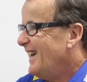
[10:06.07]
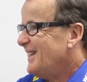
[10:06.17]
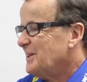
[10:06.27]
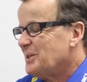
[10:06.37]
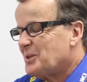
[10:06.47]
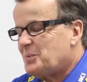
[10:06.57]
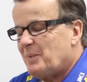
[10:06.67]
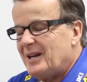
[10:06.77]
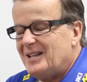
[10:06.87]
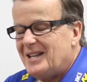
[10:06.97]
just
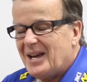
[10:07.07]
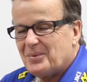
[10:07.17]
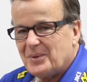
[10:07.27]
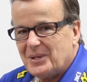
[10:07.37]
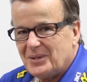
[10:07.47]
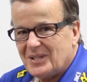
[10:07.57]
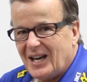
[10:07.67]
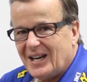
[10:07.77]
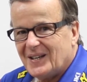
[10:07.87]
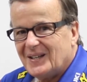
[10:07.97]
spinning that rear
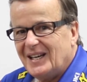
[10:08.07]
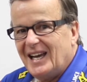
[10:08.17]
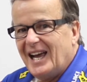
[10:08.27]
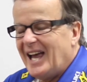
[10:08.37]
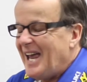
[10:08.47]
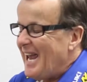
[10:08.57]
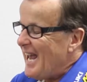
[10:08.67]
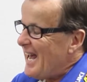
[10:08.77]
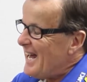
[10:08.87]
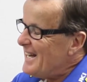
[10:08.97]
tire,
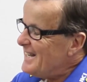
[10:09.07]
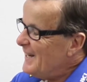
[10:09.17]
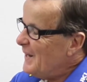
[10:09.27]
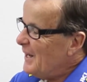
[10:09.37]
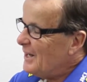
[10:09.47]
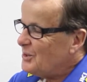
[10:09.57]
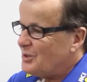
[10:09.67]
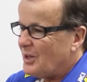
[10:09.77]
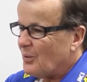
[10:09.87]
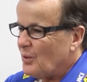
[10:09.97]
and
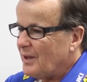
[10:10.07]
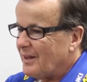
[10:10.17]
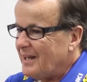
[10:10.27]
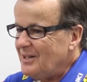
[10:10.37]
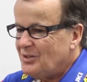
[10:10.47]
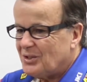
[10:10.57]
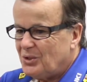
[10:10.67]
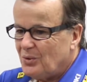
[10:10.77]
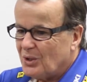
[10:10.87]
the things that you